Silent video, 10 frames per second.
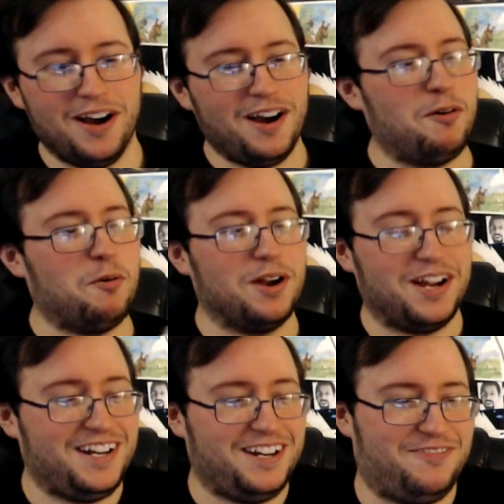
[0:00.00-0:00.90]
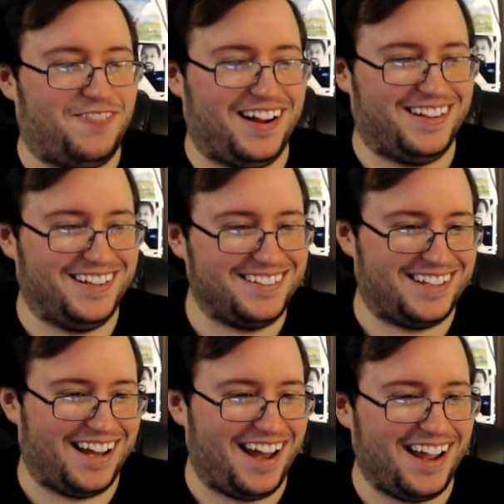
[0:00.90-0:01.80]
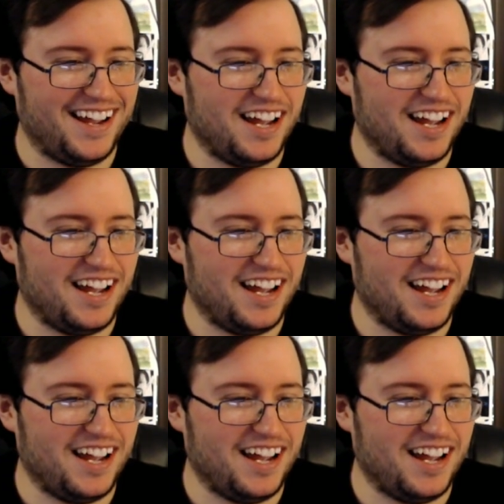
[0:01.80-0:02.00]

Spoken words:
Where did he find this guy?